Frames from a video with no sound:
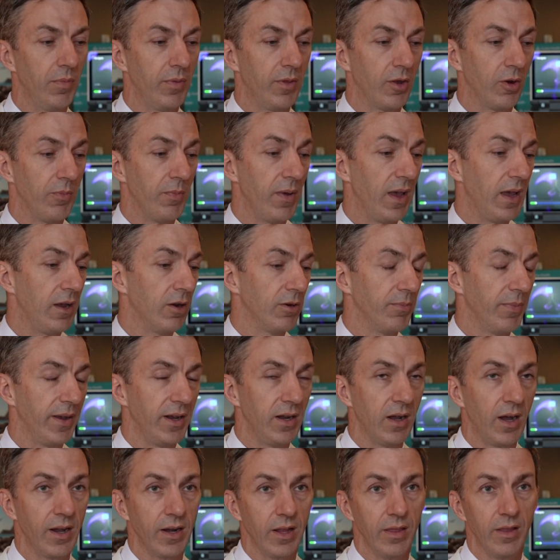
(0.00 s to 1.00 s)
There may or
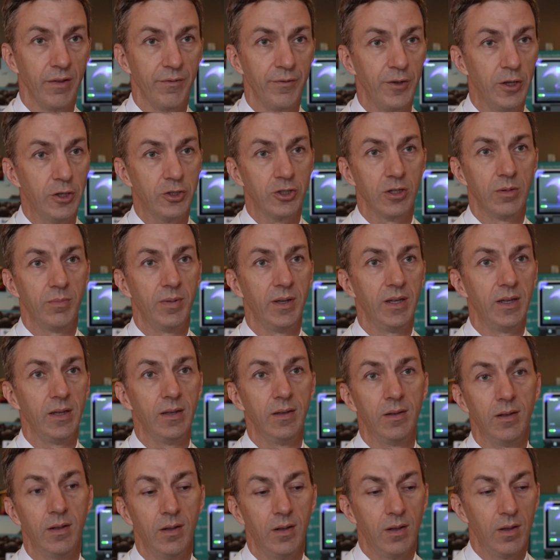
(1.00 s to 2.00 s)
may not in the future be